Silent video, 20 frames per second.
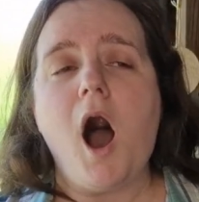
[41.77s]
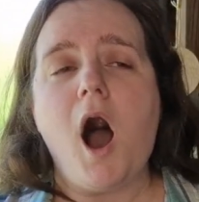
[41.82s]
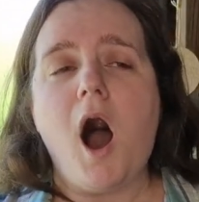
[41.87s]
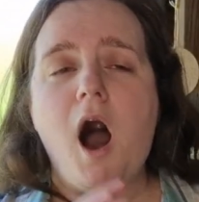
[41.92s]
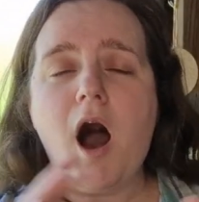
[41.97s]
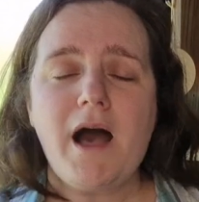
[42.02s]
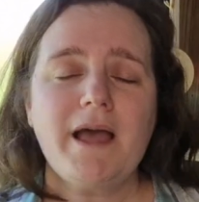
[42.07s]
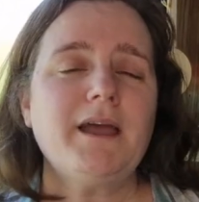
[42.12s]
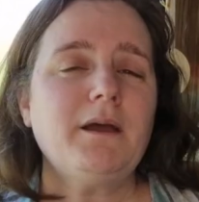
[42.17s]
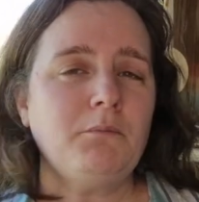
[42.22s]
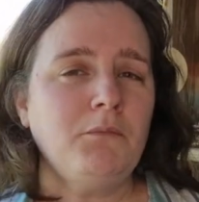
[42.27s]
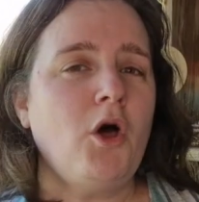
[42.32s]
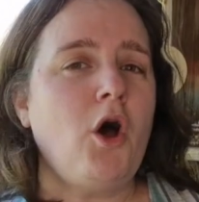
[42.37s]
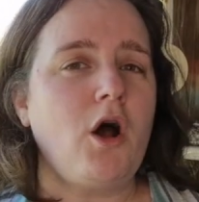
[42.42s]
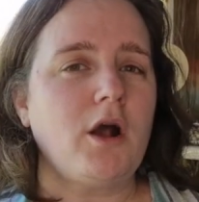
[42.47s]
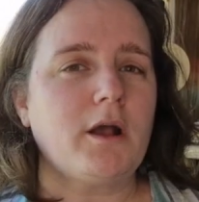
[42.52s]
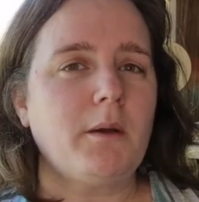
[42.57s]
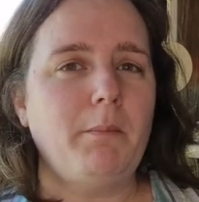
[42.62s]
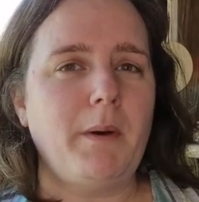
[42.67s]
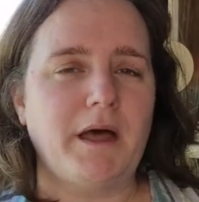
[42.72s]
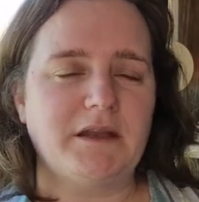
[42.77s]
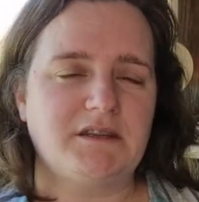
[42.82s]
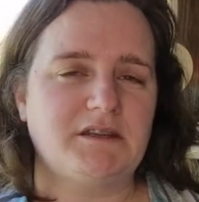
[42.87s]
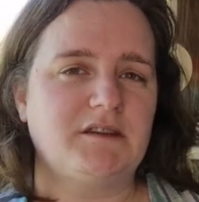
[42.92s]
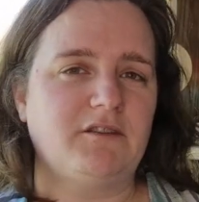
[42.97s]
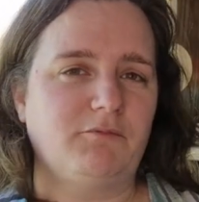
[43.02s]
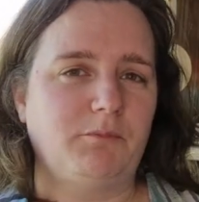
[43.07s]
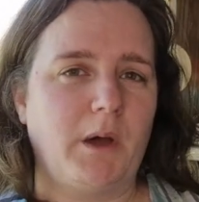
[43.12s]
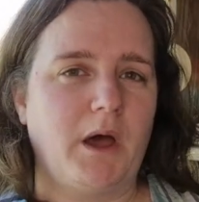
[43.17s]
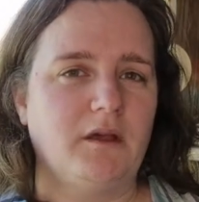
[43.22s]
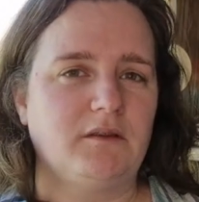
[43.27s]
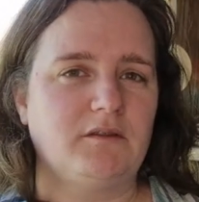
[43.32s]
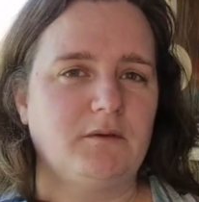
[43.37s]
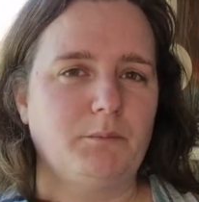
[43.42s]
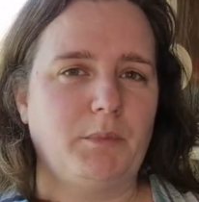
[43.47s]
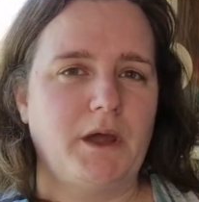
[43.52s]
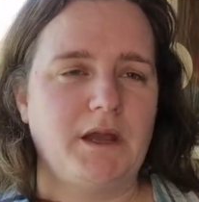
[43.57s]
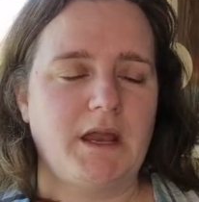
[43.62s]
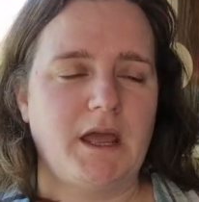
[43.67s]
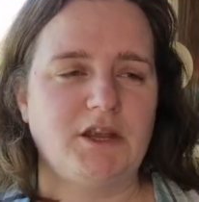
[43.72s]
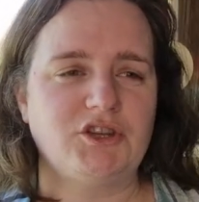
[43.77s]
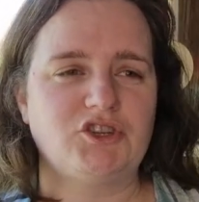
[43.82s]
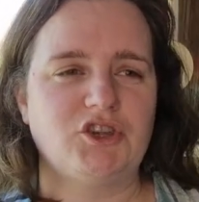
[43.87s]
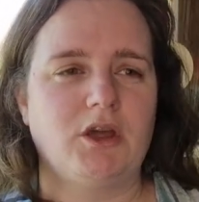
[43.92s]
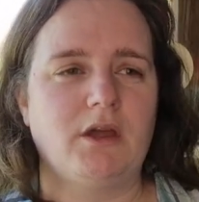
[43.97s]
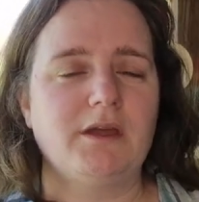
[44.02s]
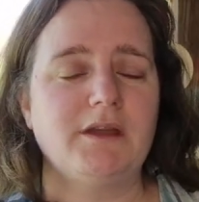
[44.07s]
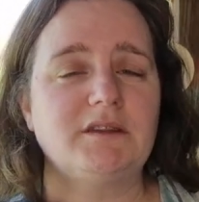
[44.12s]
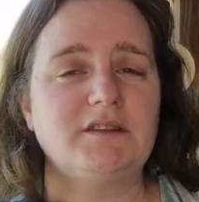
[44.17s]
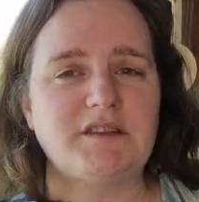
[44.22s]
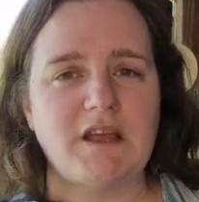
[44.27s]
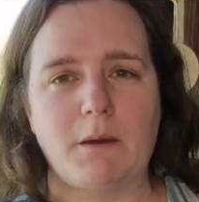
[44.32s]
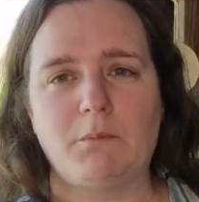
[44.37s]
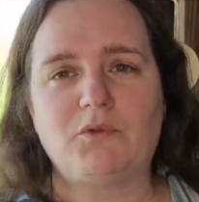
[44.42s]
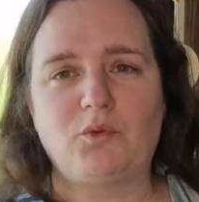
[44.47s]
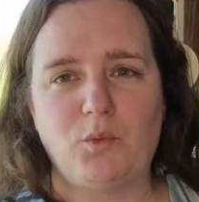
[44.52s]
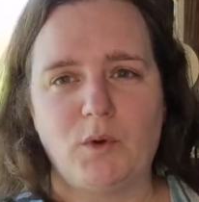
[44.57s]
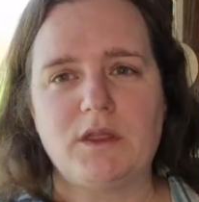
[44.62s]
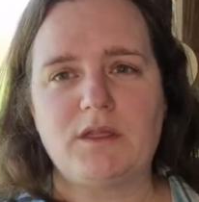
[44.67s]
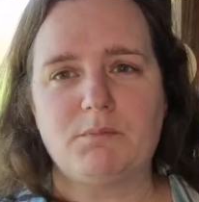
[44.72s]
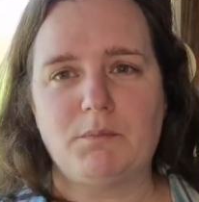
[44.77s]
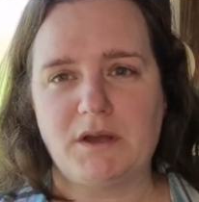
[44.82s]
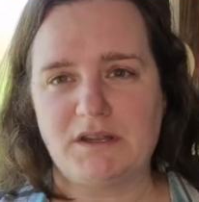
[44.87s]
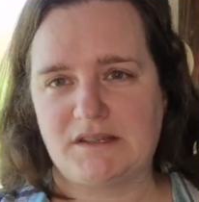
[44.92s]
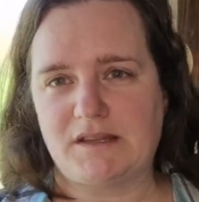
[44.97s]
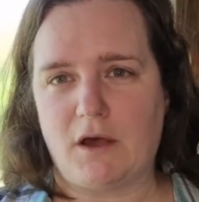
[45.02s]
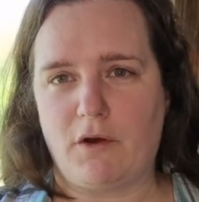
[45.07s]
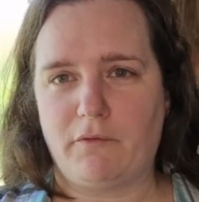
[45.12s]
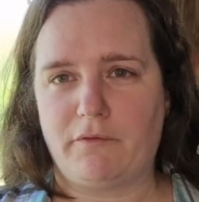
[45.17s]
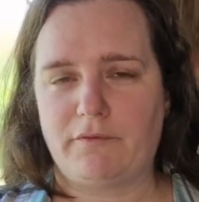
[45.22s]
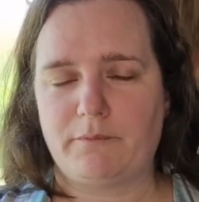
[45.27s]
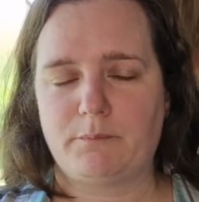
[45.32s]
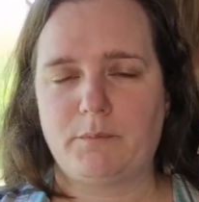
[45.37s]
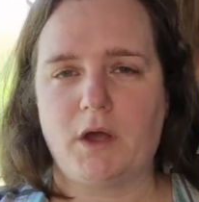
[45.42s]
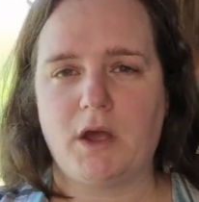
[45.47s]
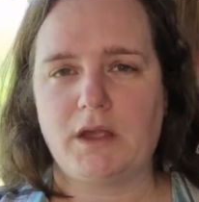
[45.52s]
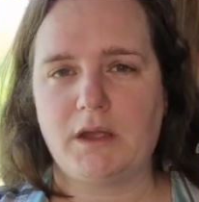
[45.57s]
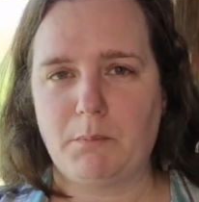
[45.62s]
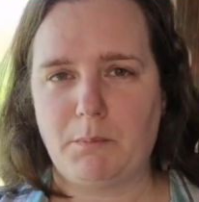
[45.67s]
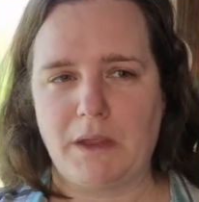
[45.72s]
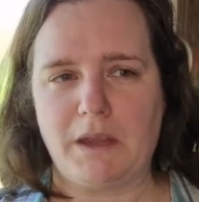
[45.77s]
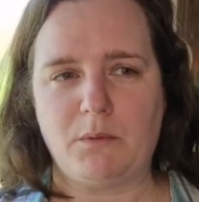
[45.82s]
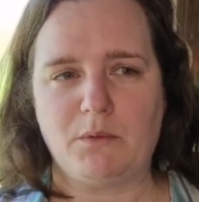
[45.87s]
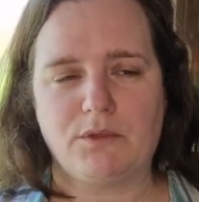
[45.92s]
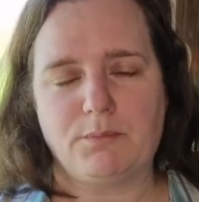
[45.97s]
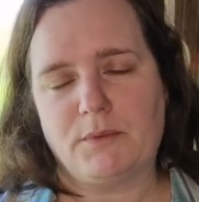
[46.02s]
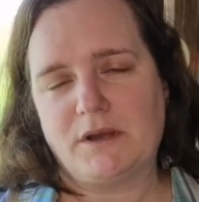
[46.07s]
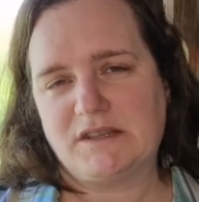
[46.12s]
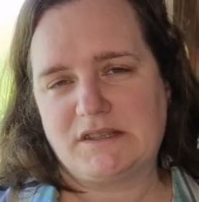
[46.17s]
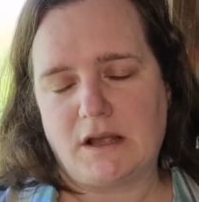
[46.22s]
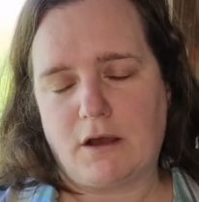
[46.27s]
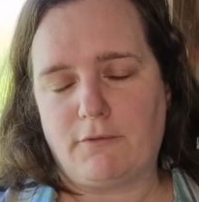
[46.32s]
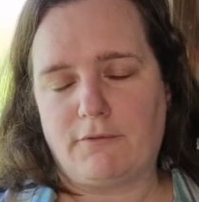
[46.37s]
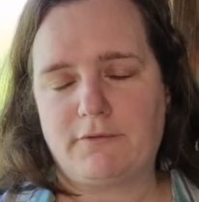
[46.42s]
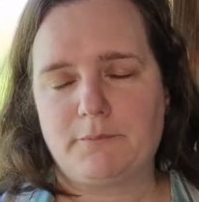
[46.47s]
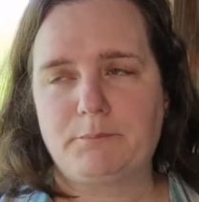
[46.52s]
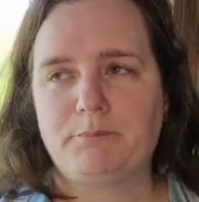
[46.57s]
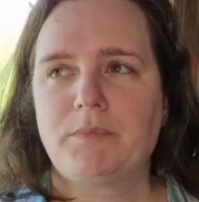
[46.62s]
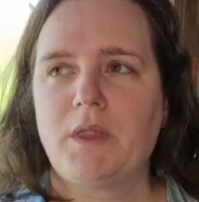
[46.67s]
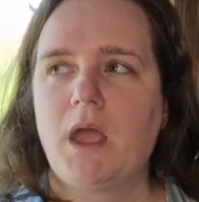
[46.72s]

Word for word: I am not a competitive person by nature, except with myself. I compete with myself.